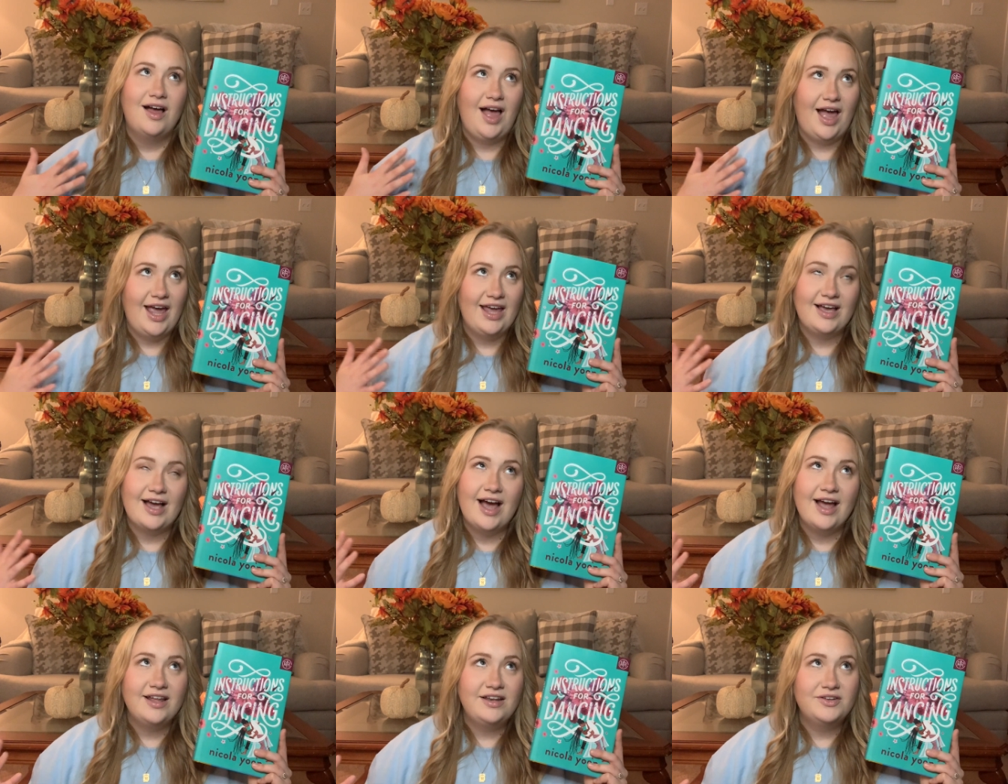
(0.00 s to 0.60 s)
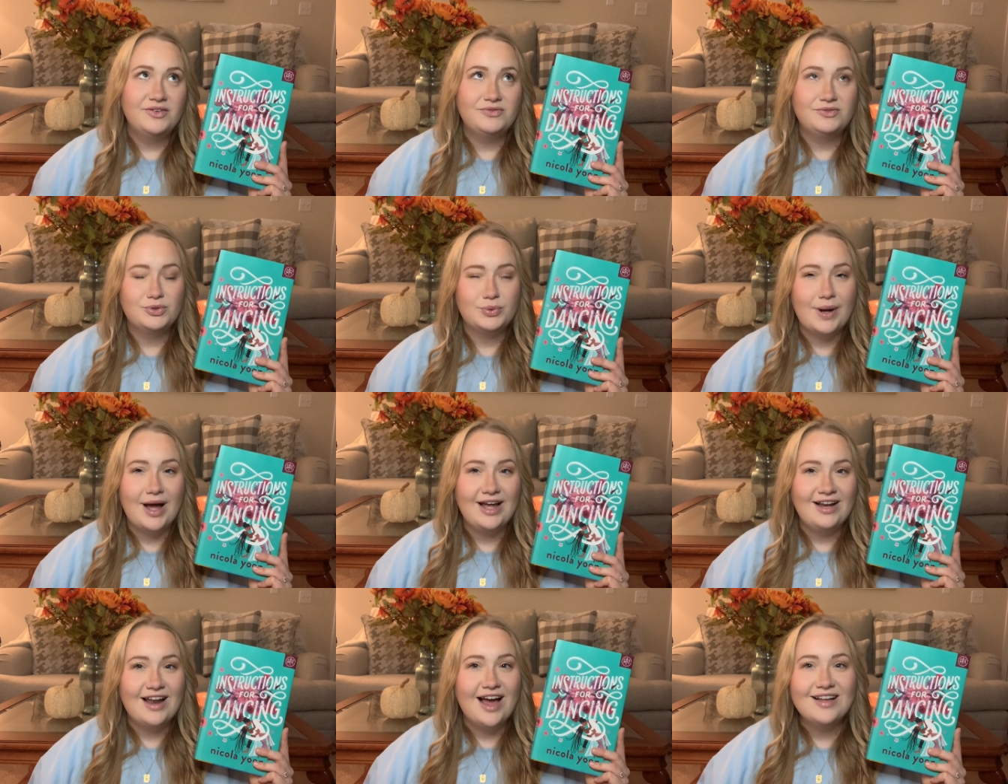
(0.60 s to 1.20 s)
I kind of
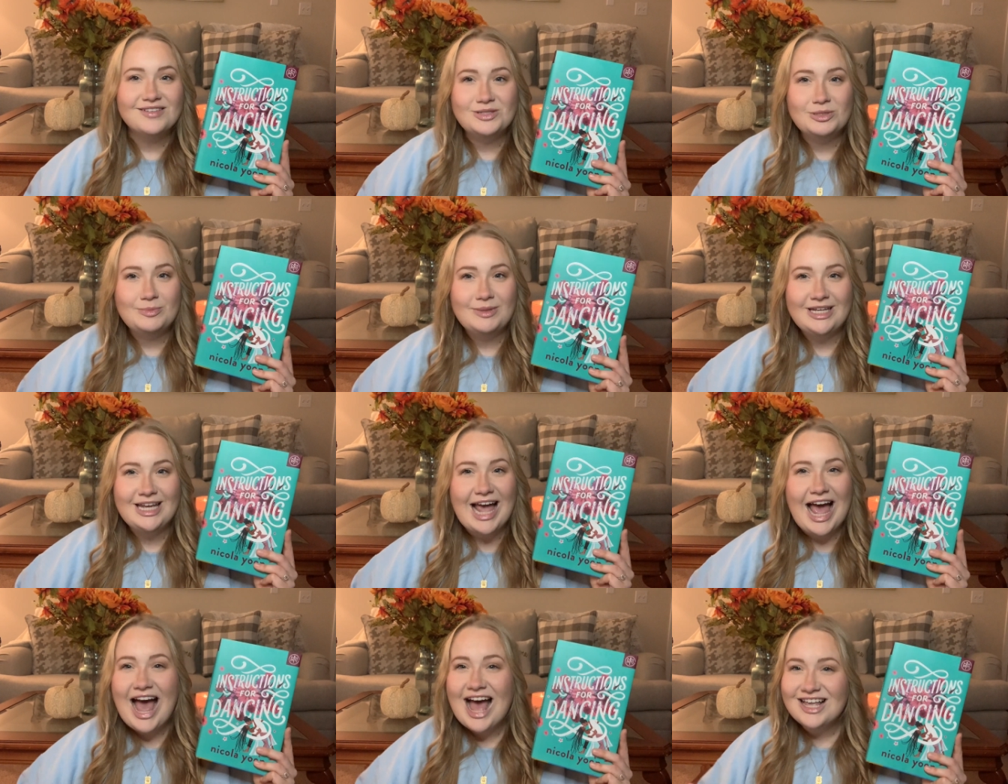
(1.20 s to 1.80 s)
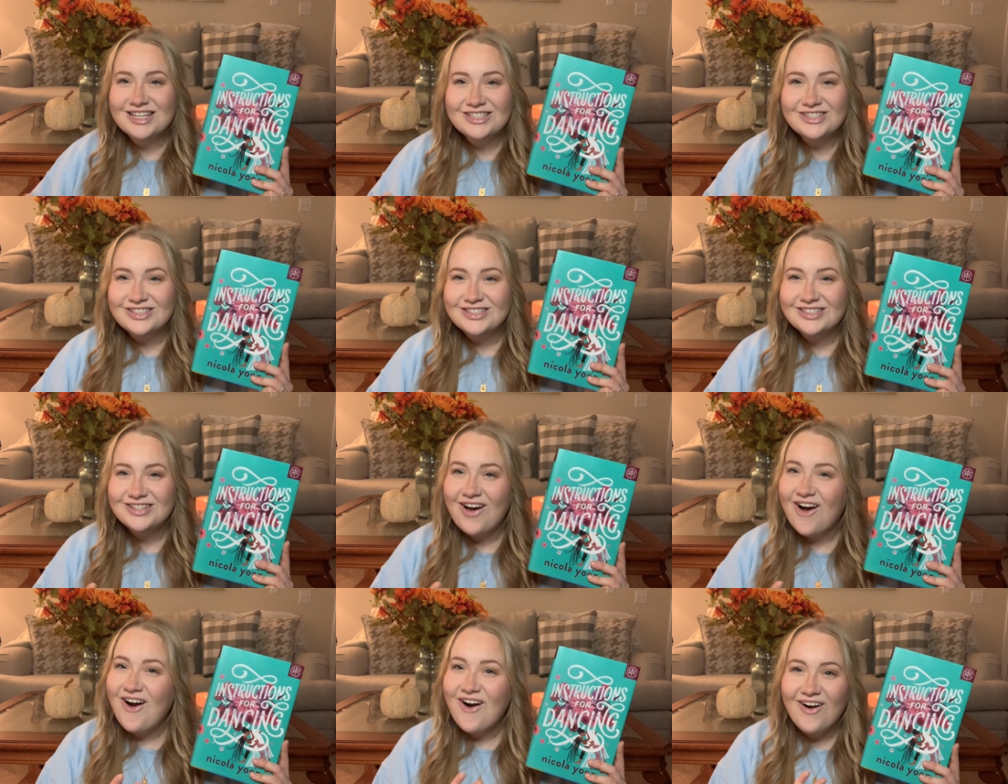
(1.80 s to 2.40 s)
try not to be as
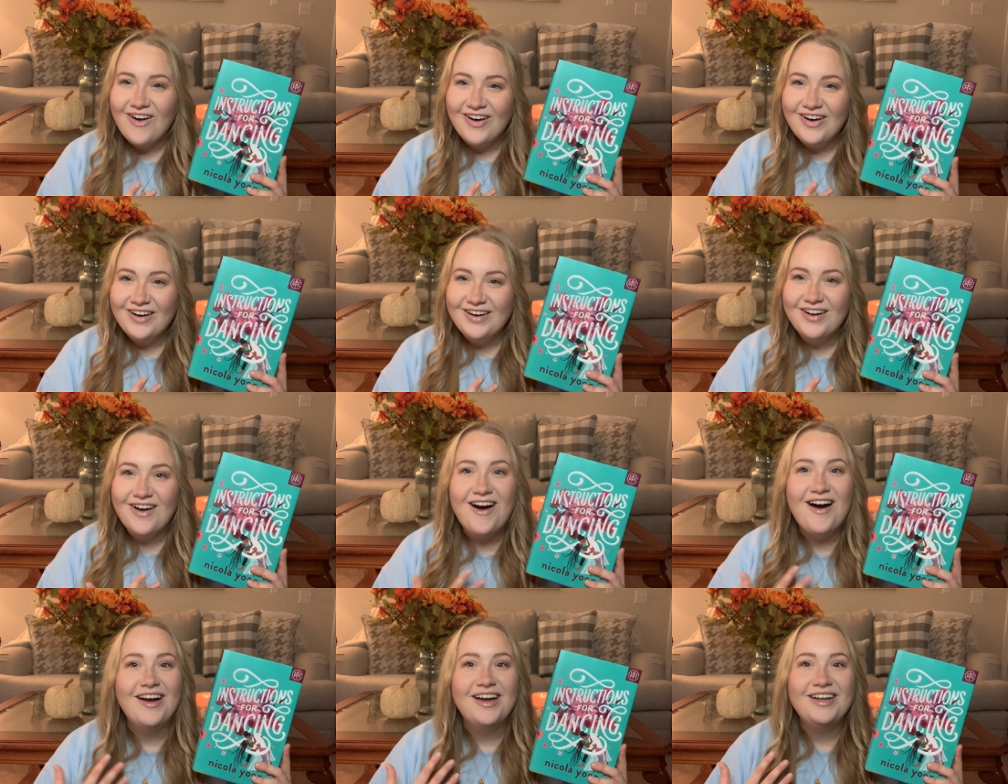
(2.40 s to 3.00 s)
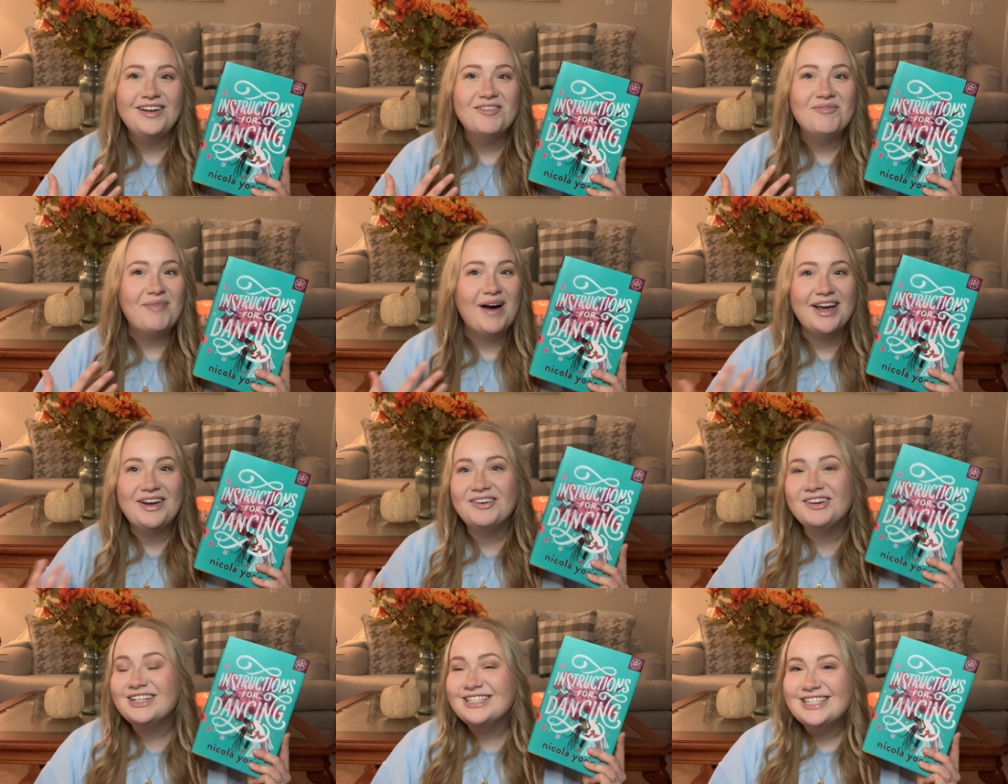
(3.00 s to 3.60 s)
hard on my
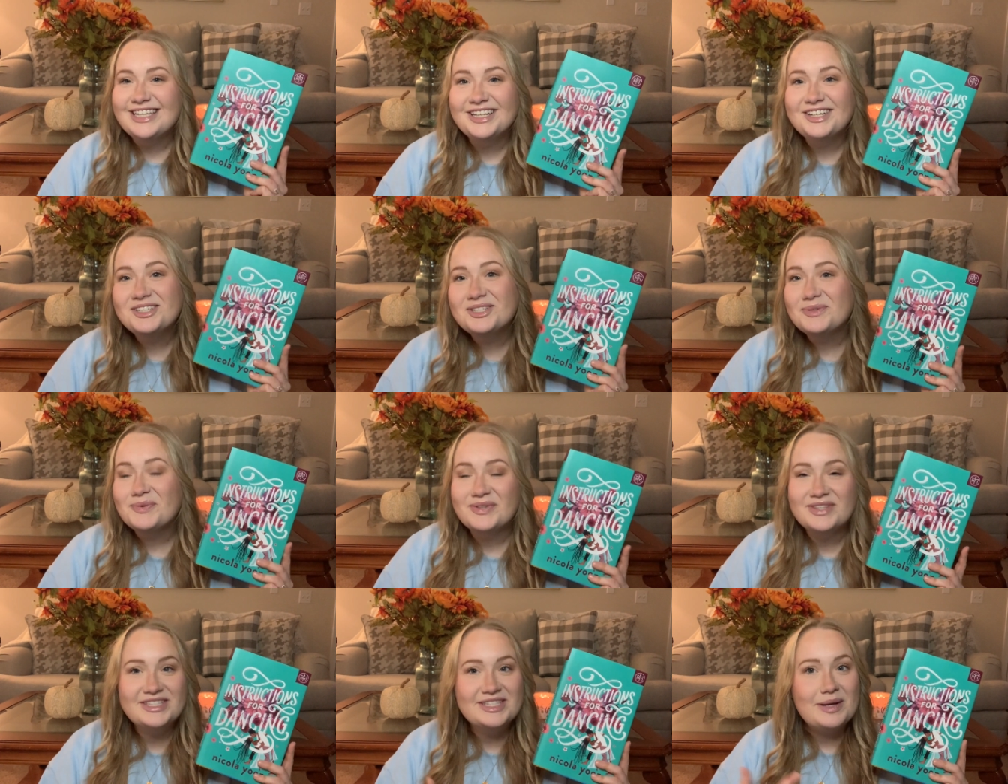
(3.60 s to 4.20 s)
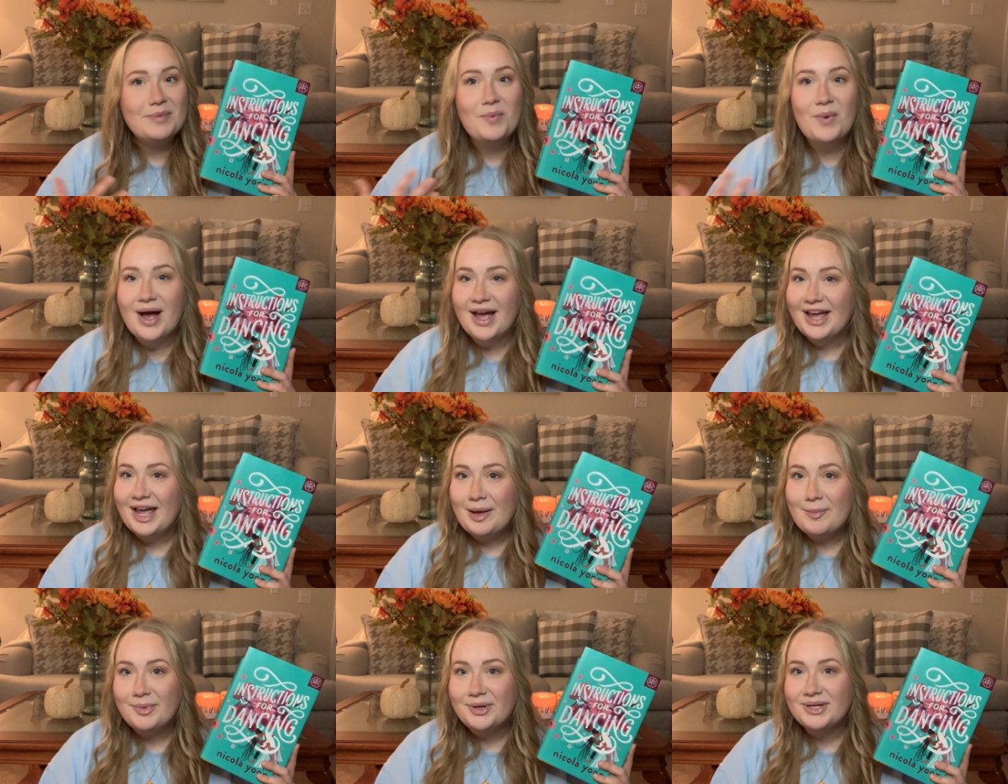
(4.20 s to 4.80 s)
critiques with some
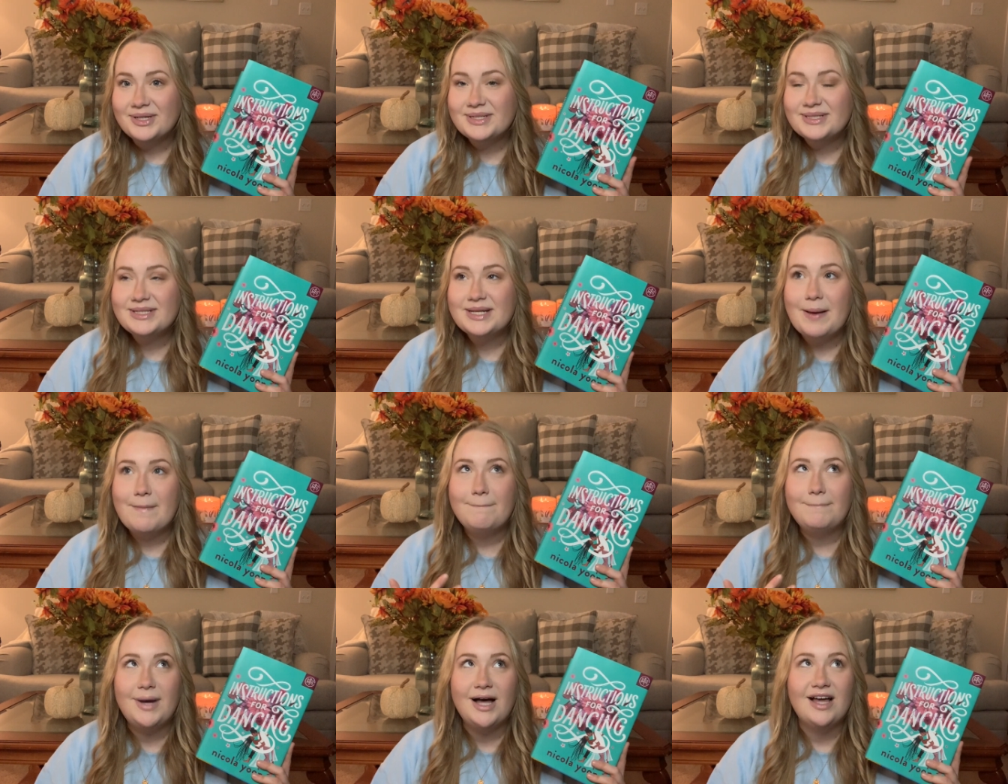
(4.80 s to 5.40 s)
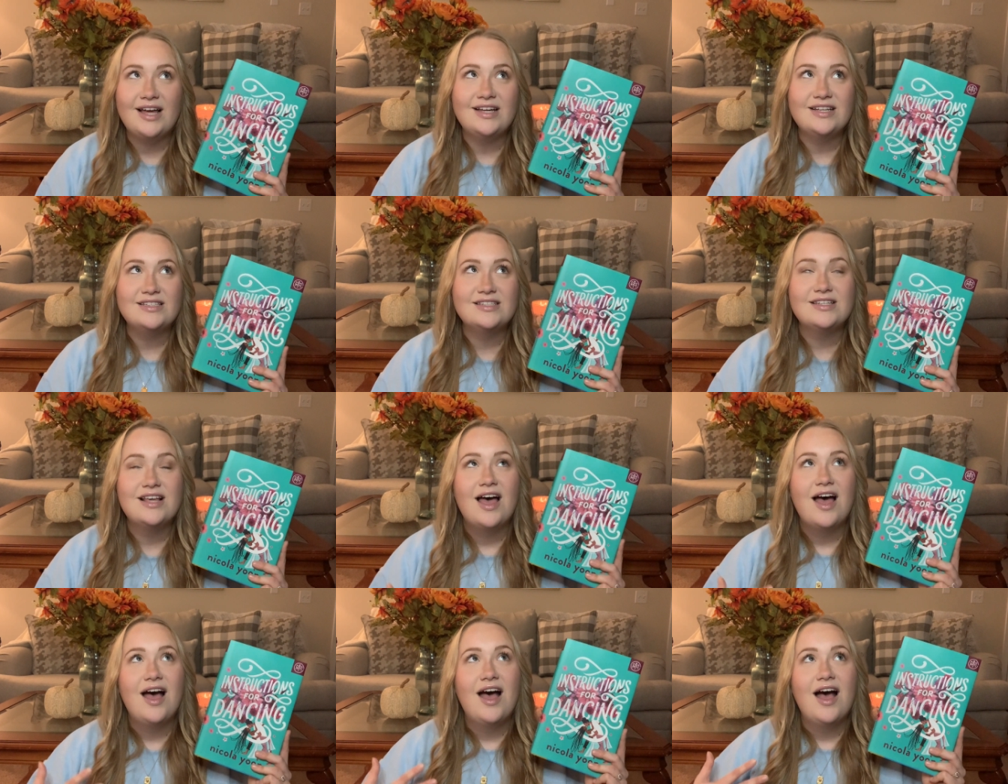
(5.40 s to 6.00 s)
YA books, but
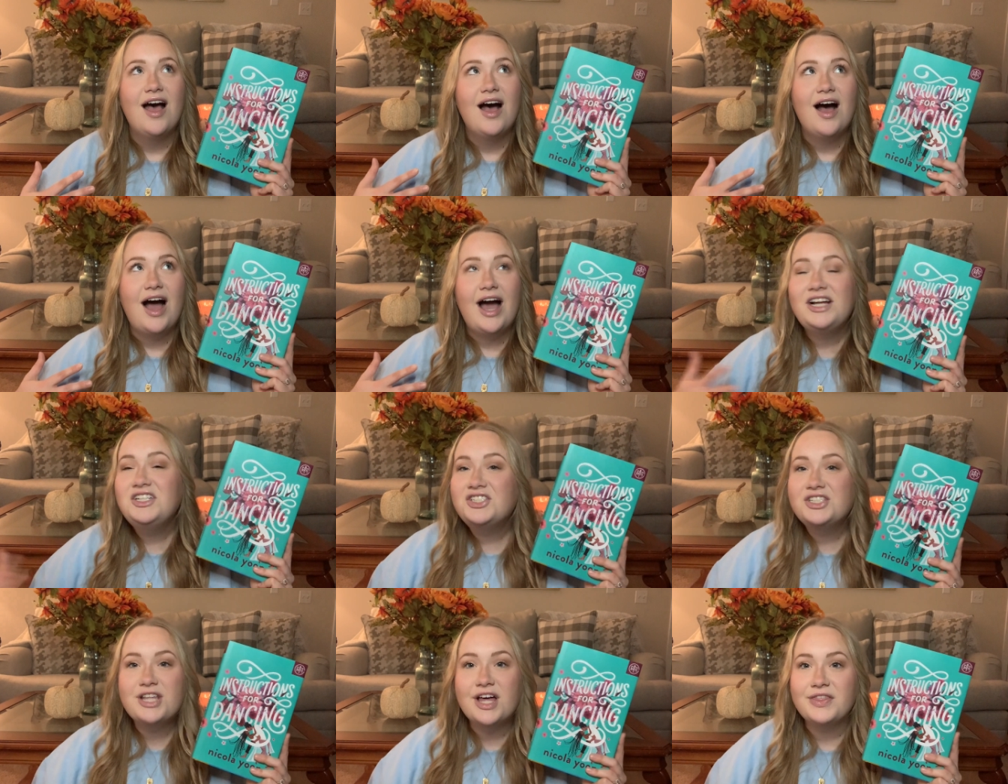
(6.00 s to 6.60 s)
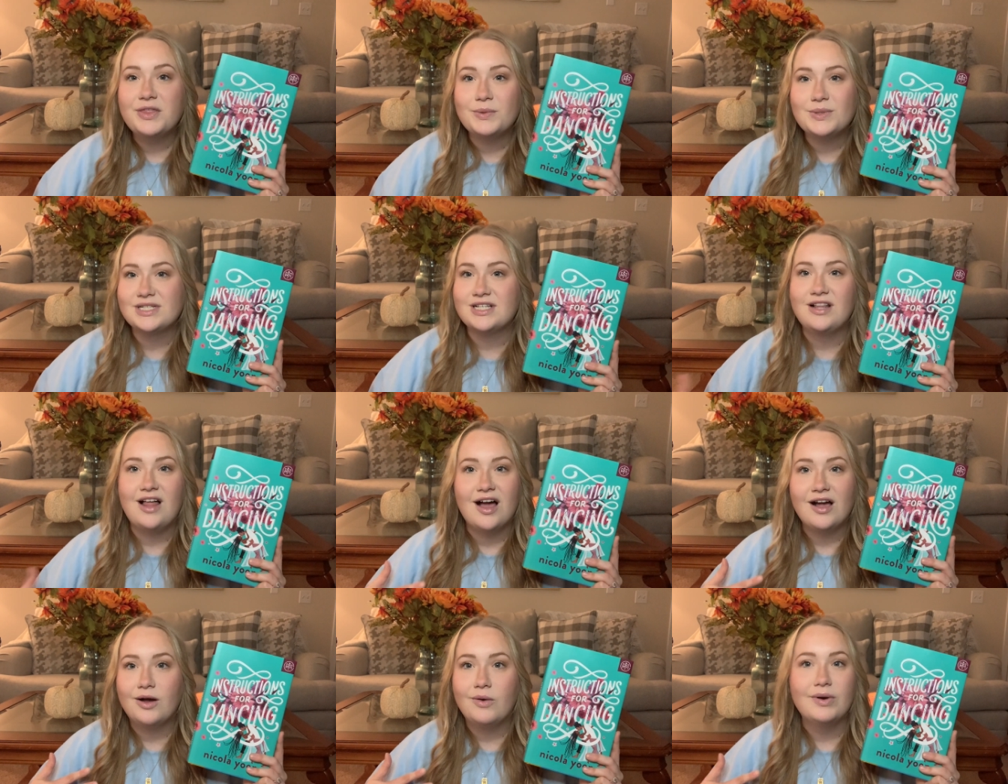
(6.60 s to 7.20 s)
I just thought there was a
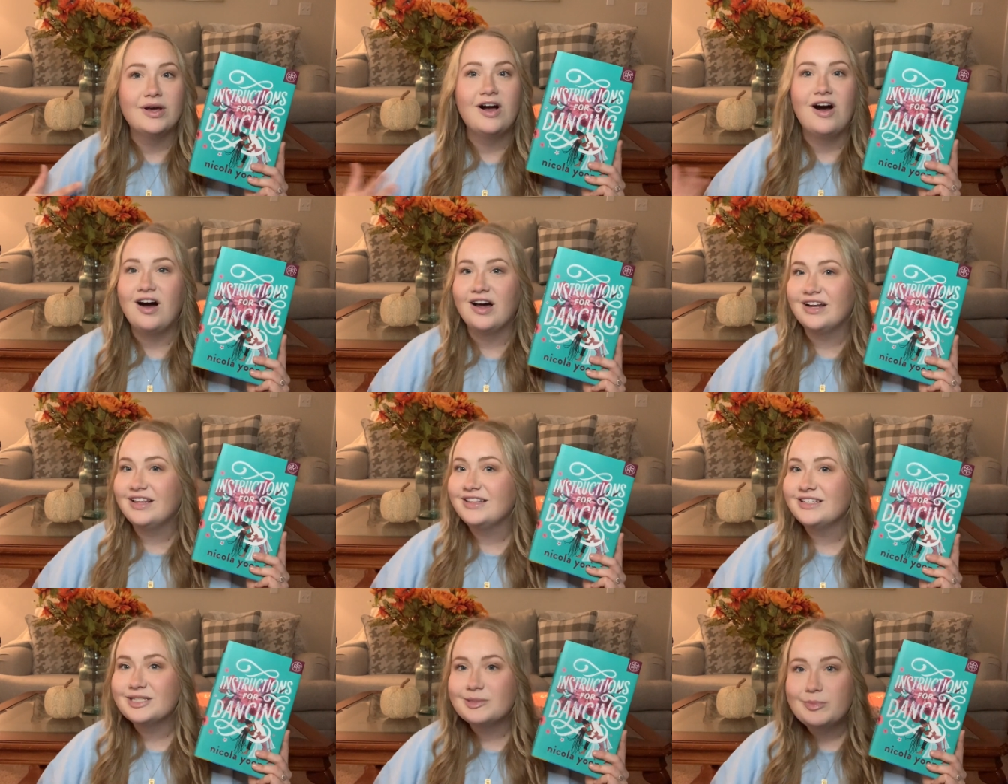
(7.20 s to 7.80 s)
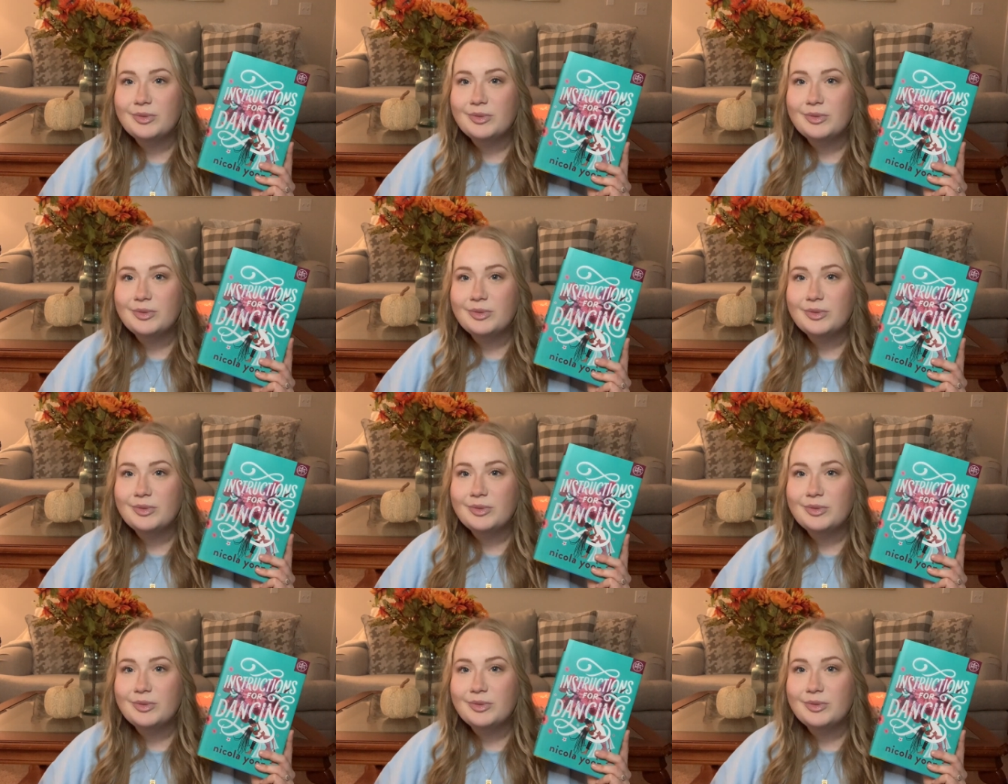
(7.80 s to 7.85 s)
lot going on in this